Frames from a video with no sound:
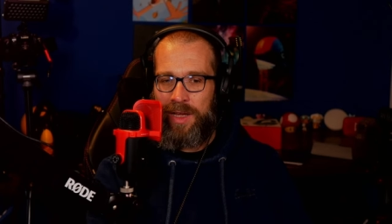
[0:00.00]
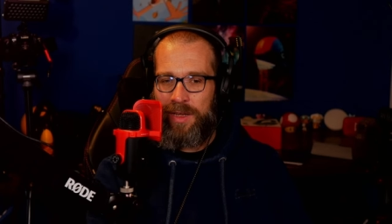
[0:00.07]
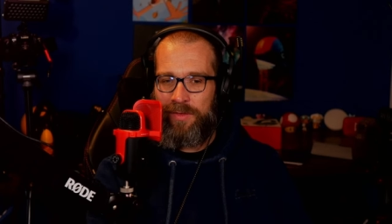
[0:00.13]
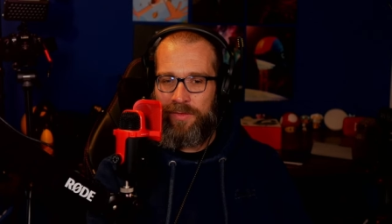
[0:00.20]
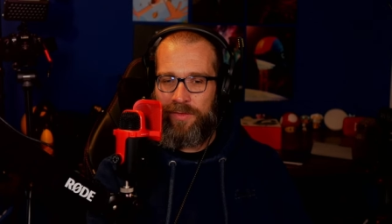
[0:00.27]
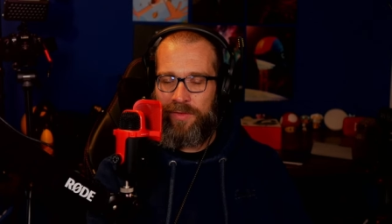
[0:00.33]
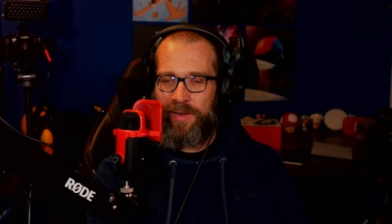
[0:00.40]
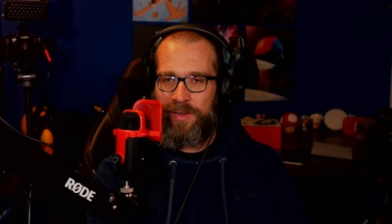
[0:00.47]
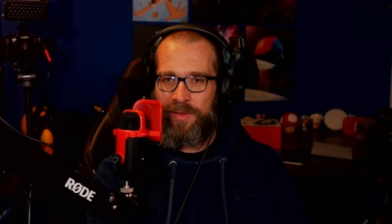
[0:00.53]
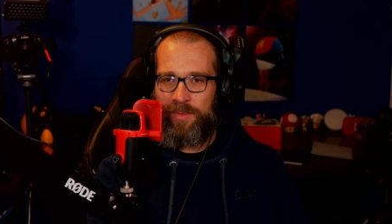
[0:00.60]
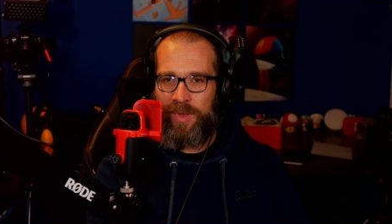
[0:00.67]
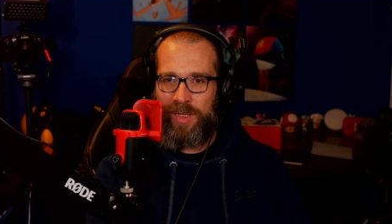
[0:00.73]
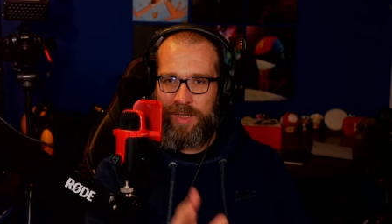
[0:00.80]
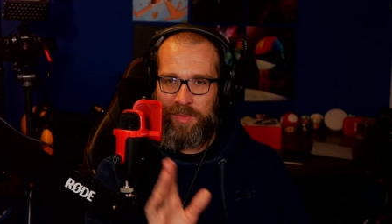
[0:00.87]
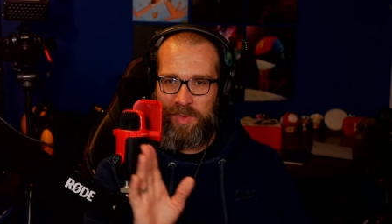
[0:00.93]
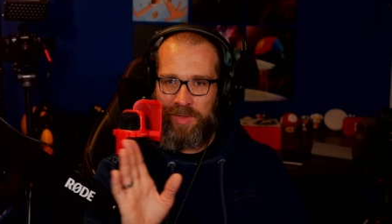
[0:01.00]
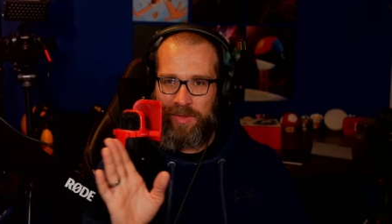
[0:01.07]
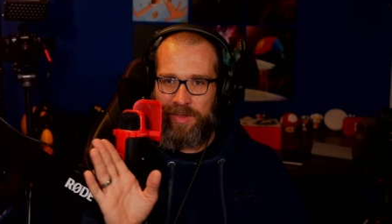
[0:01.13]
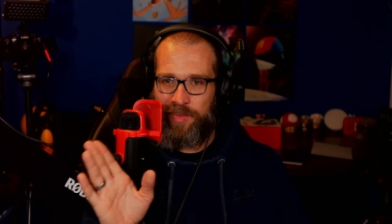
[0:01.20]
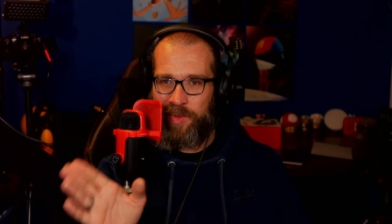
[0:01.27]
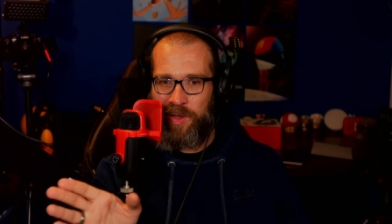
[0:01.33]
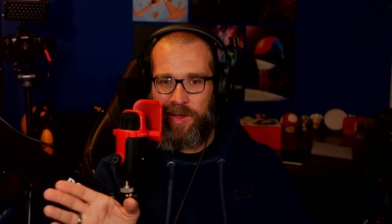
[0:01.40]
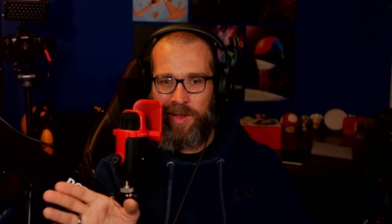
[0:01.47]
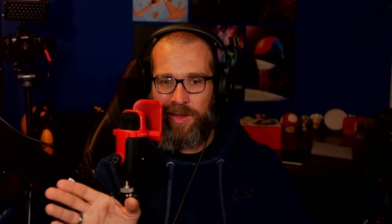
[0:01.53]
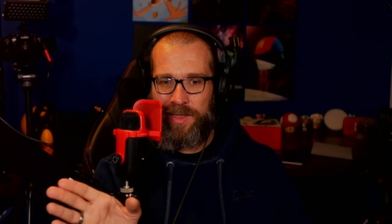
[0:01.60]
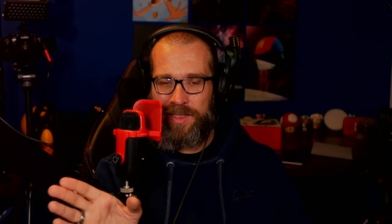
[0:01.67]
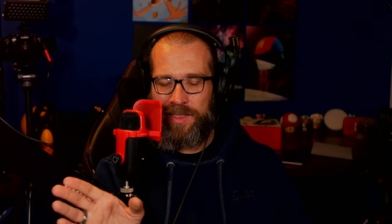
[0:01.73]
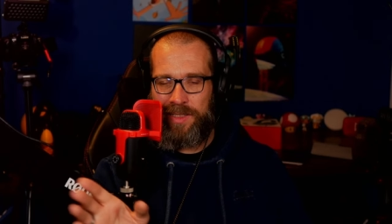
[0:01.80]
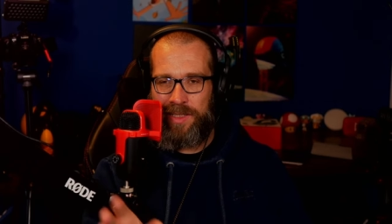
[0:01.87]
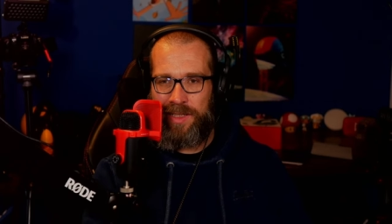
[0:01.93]
in front. My computer is
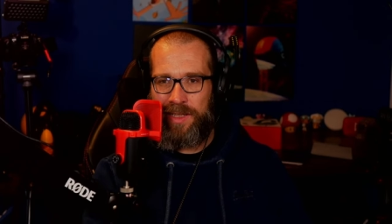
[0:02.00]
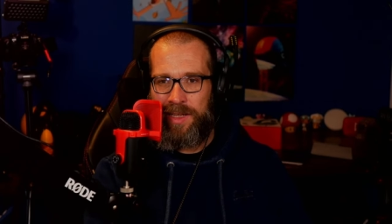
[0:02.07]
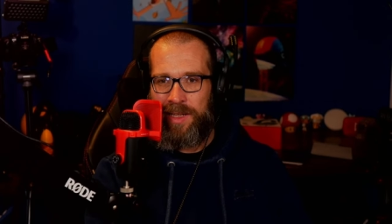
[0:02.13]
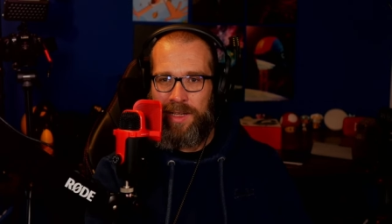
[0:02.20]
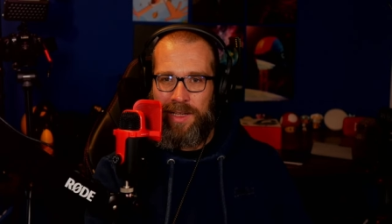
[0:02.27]
behind it,